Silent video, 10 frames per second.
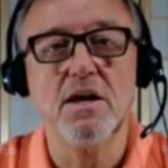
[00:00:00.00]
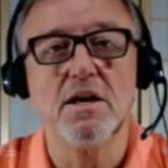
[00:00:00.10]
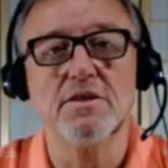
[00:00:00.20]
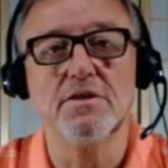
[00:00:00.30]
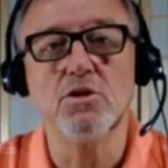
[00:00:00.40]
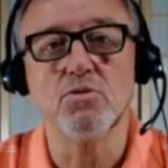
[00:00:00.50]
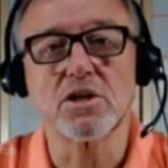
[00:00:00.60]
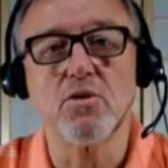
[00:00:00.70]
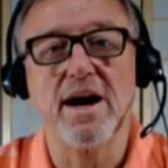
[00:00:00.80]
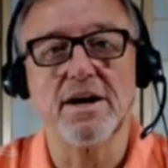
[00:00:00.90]
You would
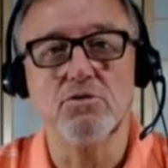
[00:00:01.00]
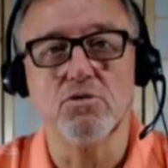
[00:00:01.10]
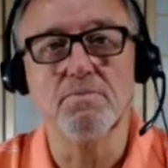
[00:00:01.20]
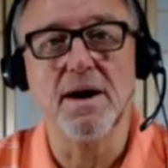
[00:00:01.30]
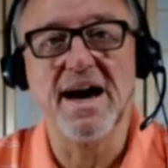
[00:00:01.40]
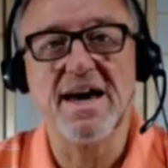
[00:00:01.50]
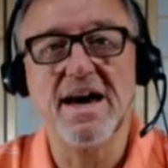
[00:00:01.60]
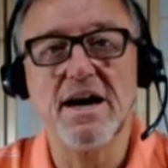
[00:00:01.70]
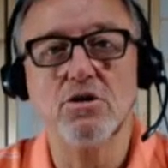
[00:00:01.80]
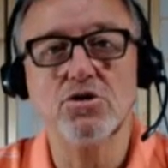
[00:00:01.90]
go out, you would buy a
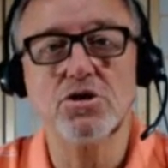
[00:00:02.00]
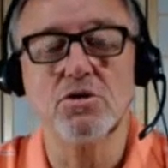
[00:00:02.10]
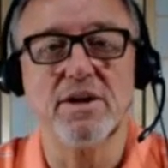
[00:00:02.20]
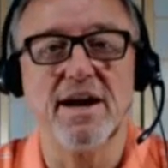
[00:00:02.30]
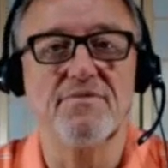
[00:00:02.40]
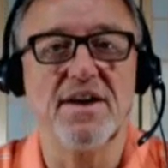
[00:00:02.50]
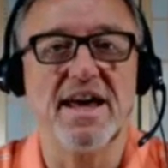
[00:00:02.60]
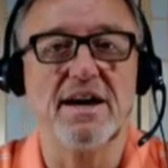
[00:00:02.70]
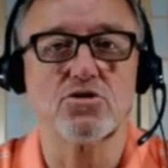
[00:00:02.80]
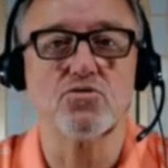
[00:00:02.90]
house, you would have that
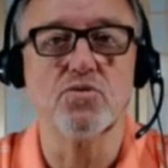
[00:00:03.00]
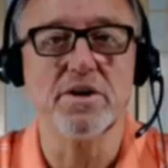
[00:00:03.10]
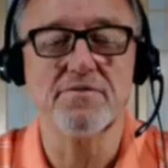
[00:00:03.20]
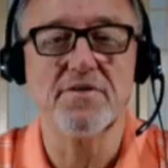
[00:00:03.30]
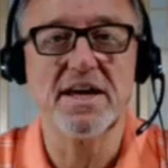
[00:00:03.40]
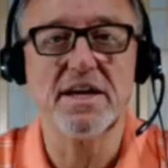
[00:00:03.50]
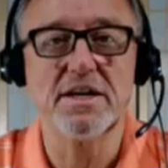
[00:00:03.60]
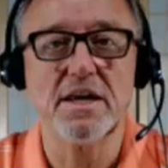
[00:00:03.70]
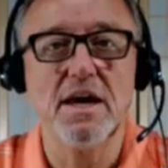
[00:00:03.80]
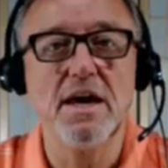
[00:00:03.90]
house renovated,
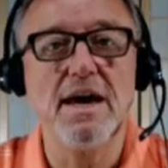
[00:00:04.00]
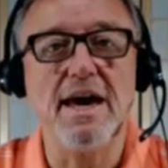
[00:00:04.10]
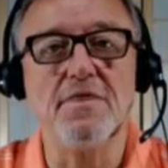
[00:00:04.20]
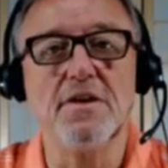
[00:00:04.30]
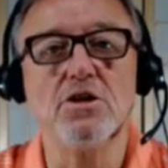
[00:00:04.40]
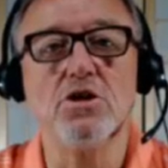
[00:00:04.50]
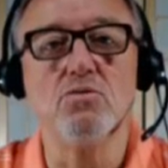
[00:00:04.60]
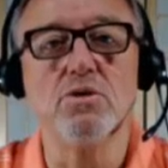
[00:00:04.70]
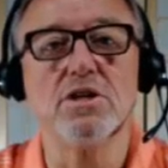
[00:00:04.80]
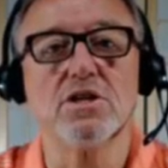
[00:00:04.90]
and then you
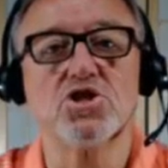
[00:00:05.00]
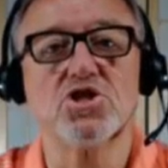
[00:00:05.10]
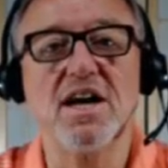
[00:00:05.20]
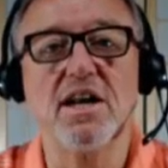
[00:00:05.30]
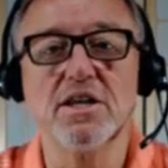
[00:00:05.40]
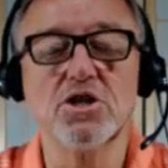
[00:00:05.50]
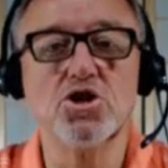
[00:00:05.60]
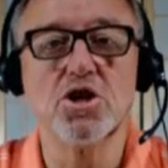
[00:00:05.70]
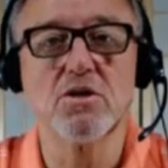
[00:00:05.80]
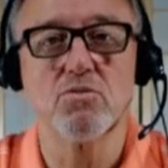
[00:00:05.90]
would sell it
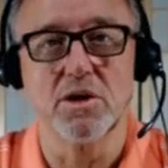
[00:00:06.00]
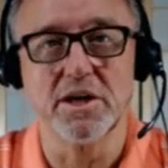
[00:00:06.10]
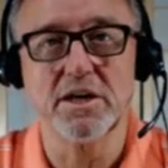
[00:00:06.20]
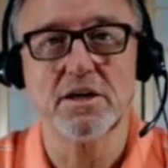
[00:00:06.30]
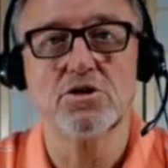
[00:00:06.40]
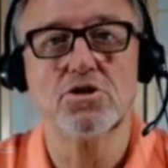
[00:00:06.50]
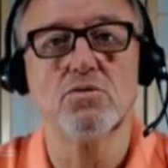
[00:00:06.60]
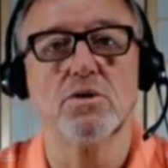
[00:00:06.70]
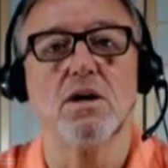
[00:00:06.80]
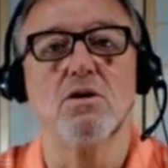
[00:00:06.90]
generally
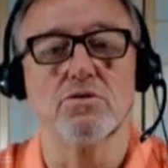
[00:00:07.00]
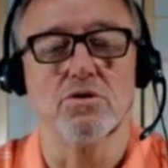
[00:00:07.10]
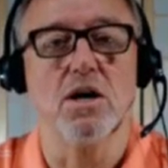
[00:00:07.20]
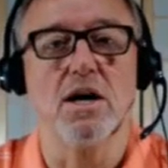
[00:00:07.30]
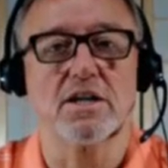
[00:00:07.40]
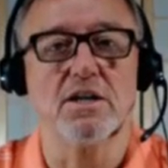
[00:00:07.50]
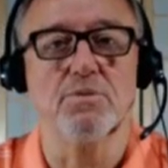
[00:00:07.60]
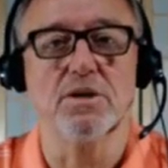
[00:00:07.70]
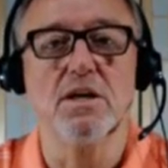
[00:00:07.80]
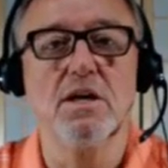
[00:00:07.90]
to an owner
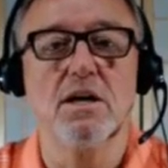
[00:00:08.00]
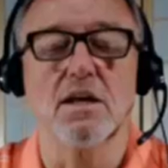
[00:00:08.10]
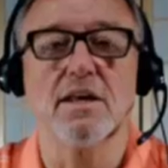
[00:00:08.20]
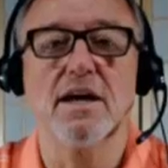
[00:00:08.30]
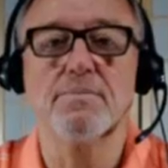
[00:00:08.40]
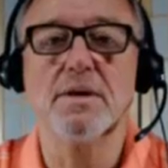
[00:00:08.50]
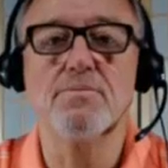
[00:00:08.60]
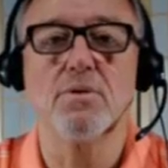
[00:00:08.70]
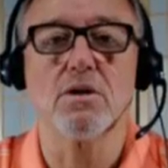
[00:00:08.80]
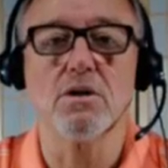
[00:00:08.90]
occupant. A lot of
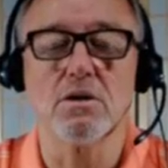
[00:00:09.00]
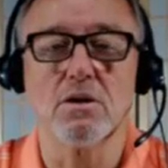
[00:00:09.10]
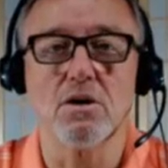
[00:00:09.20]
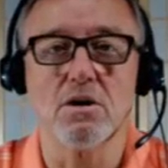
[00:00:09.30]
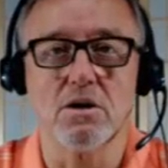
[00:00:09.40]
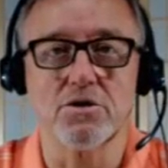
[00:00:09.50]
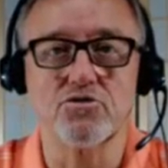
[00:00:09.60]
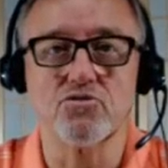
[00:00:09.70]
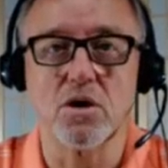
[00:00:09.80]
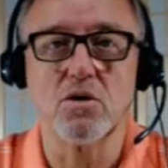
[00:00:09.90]
people are
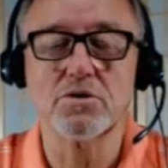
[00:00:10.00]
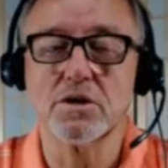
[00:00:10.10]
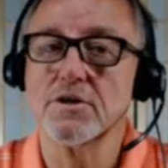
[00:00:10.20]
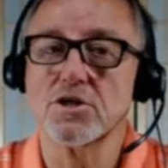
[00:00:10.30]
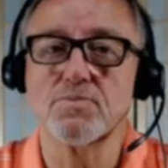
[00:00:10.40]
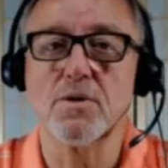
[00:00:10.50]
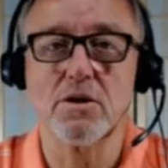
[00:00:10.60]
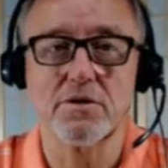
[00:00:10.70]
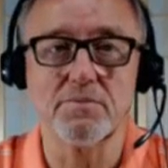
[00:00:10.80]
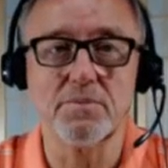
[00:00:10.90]
drawn to this part
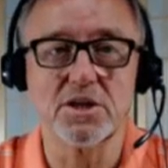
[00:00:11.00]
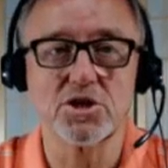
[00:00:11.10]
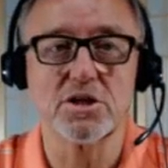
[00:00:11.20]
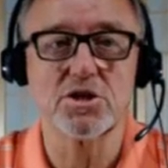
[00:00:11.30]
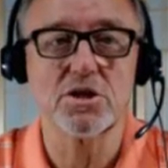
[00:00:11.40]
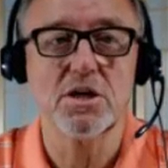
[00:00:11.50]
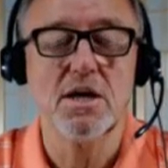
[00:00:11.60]
of the business.